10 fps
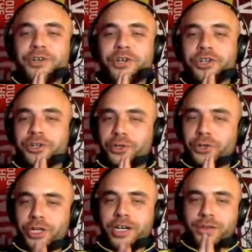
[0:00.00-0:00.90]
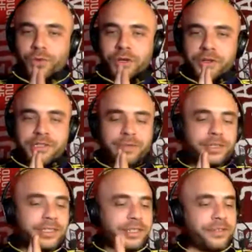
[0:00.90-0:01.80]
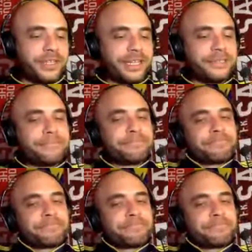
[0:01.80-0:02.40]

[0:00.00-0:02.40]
have heard a lot worse, let me tell you that.